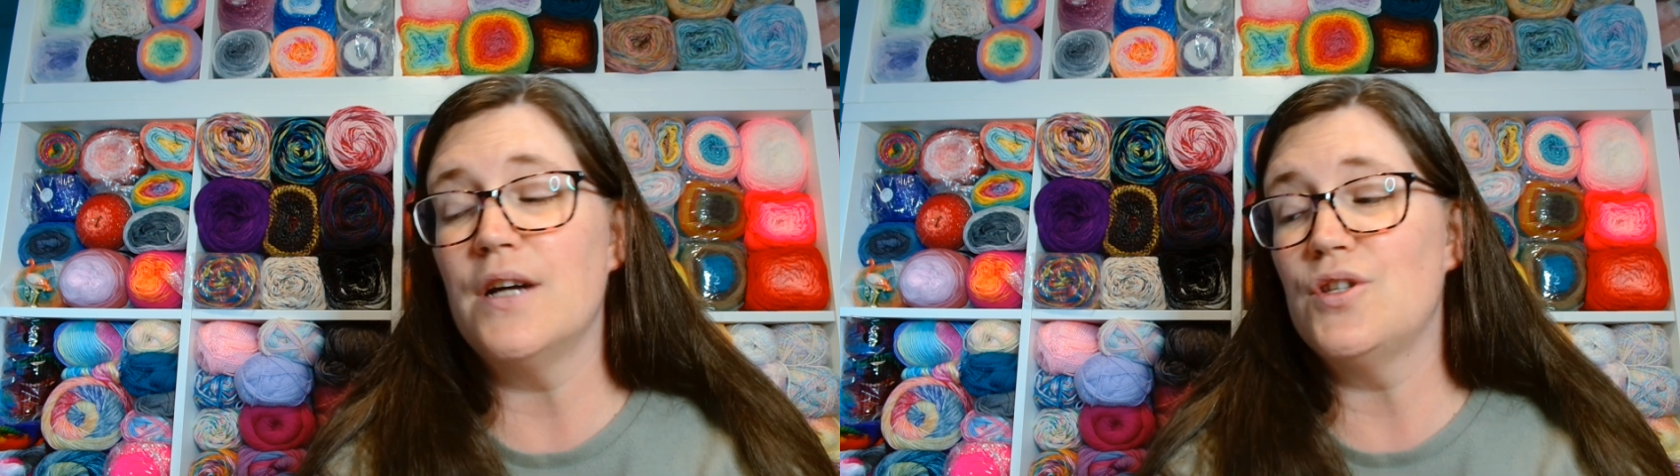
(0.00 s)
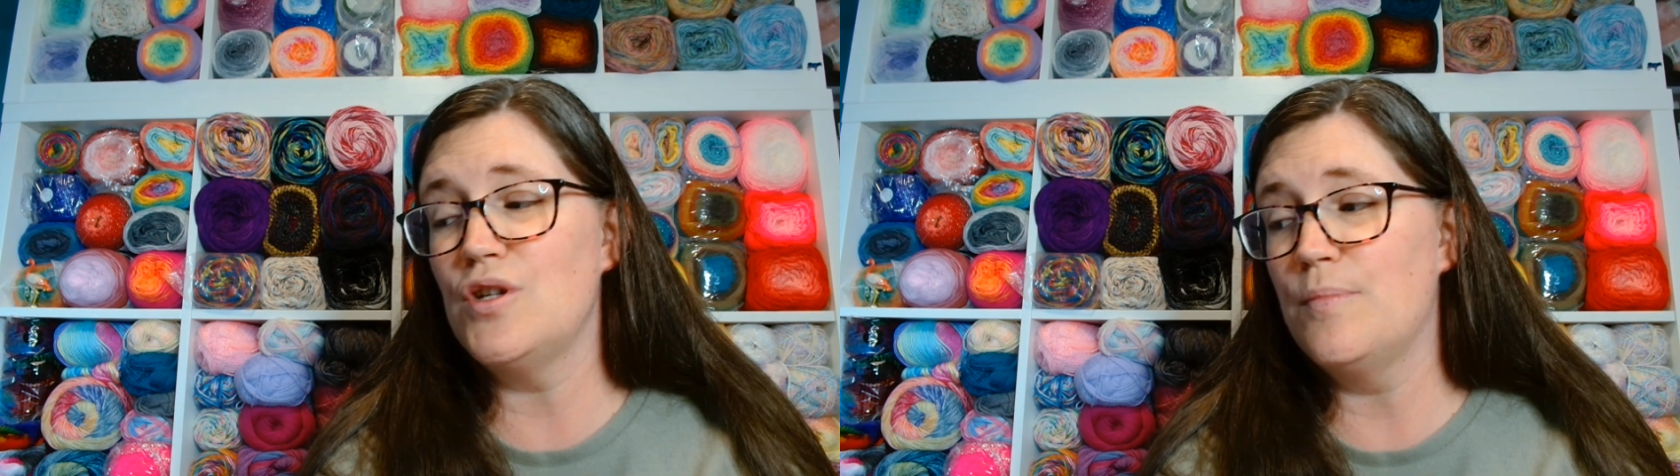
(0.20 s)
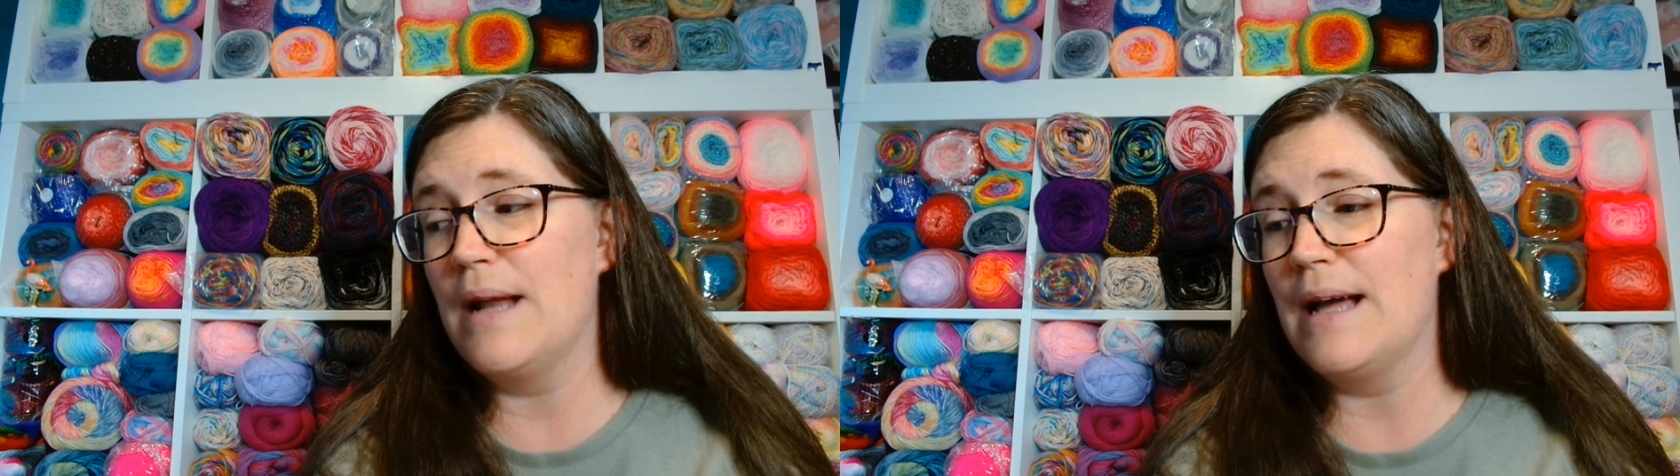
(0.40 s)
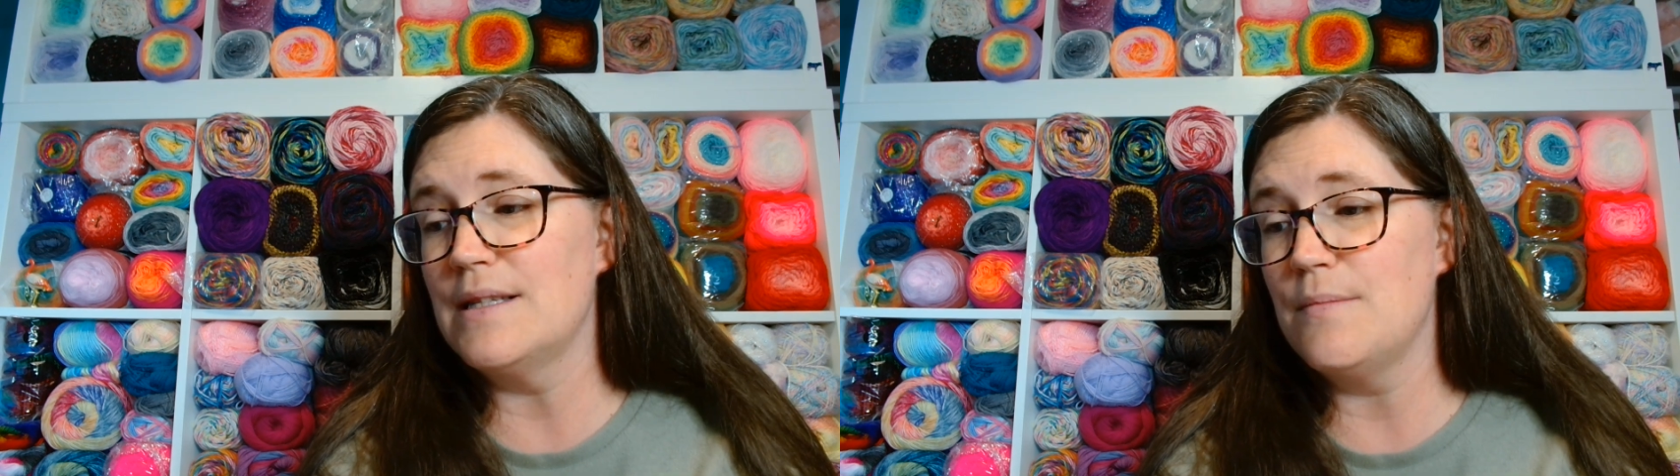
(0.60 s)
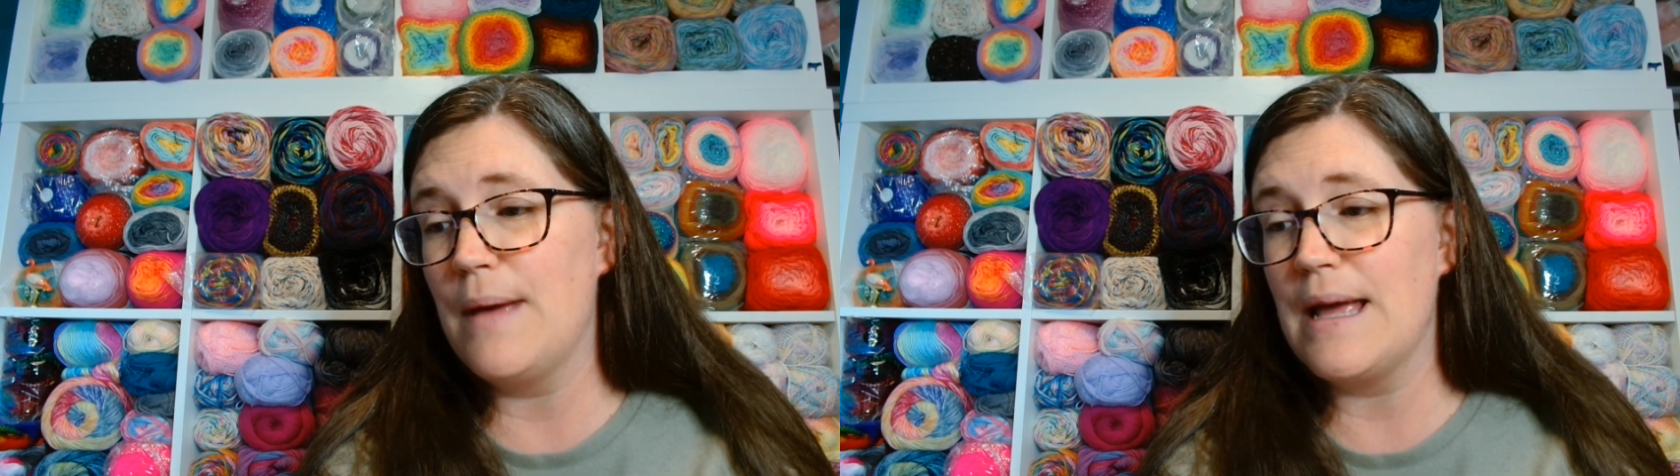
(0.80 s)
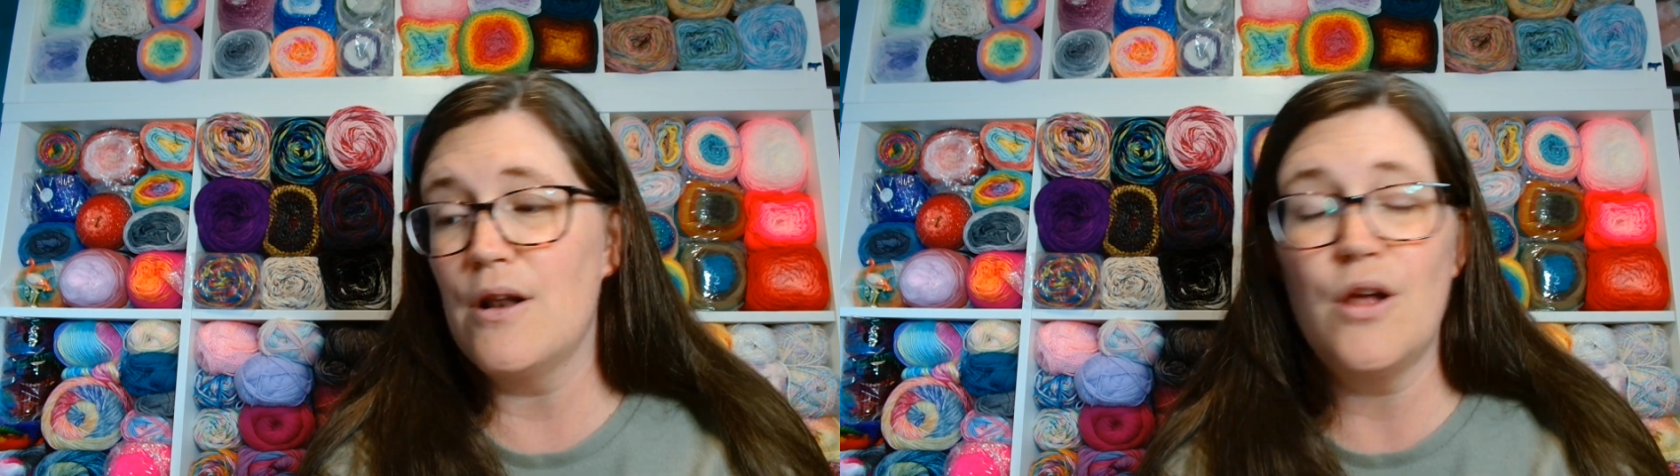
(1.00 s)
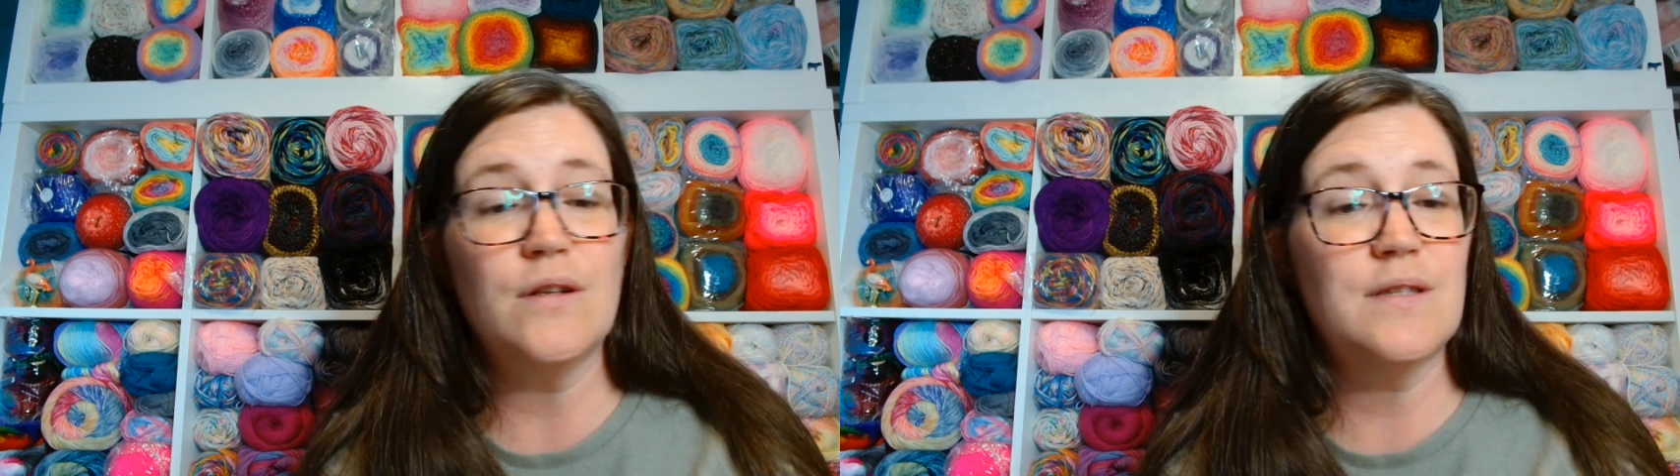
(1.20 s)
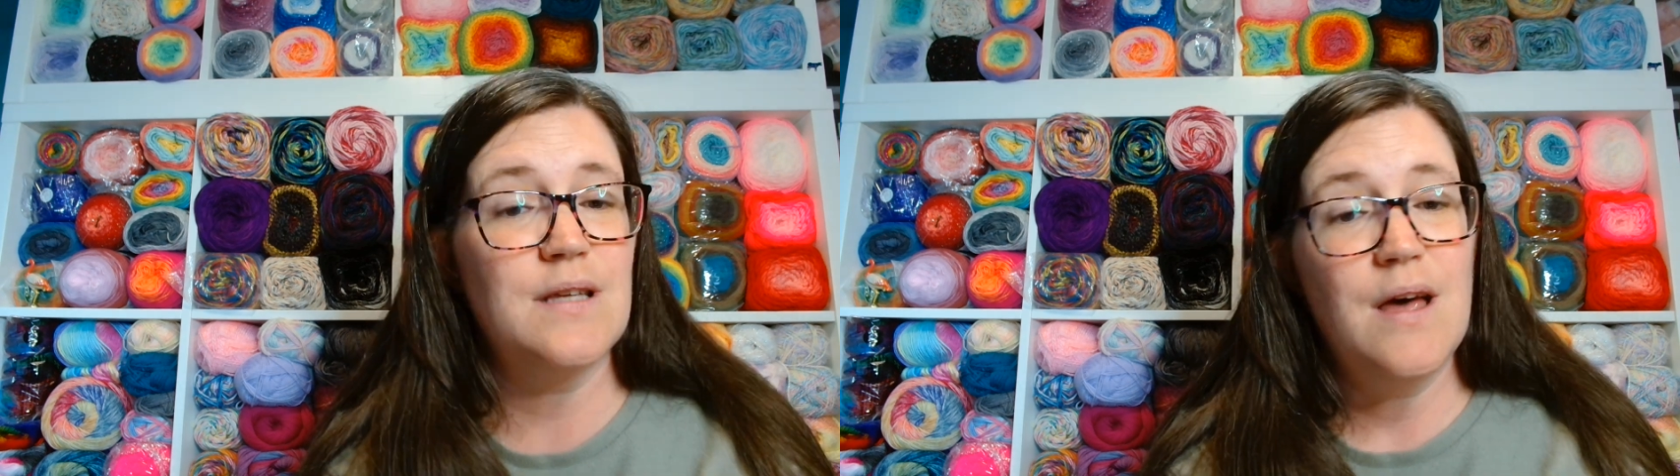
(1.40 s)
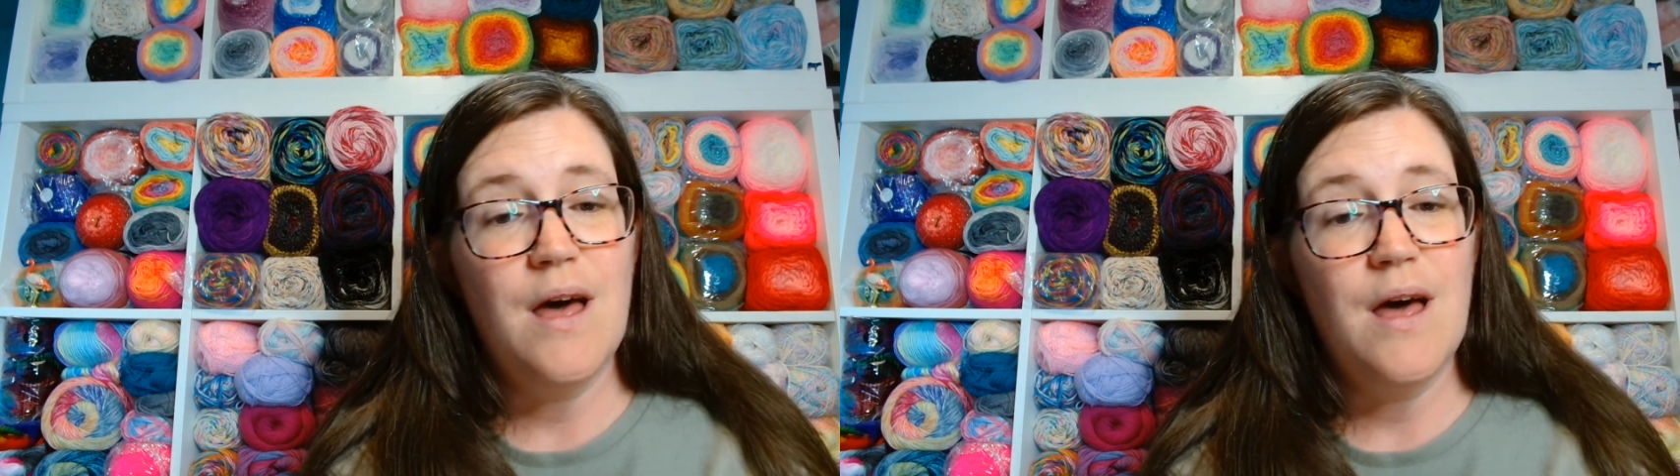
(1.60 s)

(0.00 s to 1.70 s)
I do plan to make lots